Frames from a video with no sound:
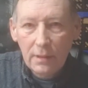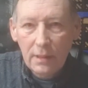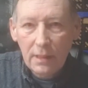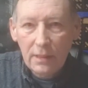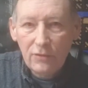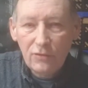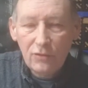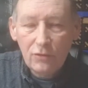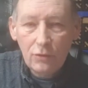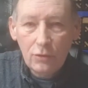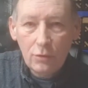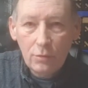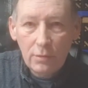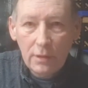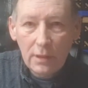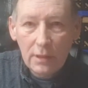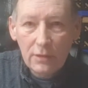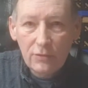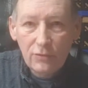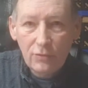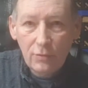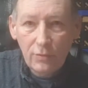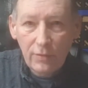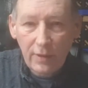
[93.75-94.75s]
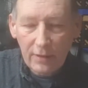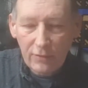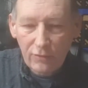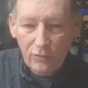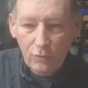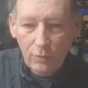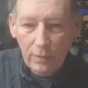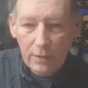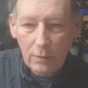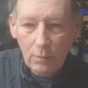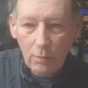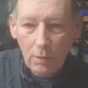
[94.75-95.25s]
into New Year
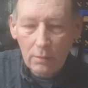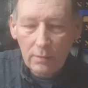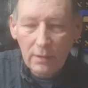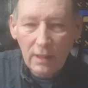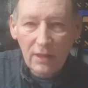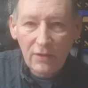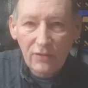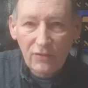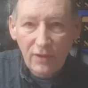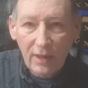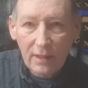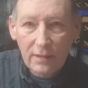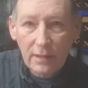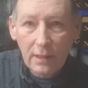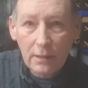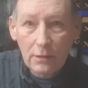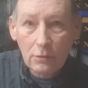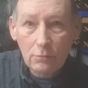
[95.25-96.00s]
2021, I sat down